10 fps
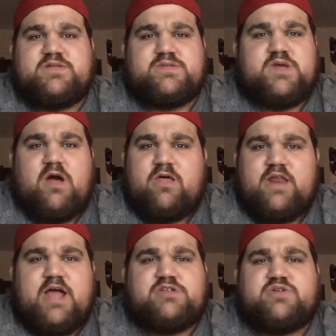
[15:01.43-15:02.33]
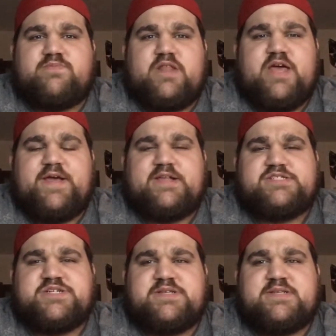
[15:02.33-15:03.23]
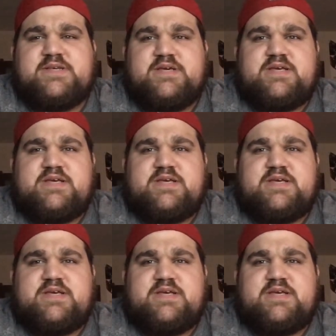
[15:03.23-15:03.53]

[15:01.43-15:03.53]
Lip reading: and was calling out Triple H, and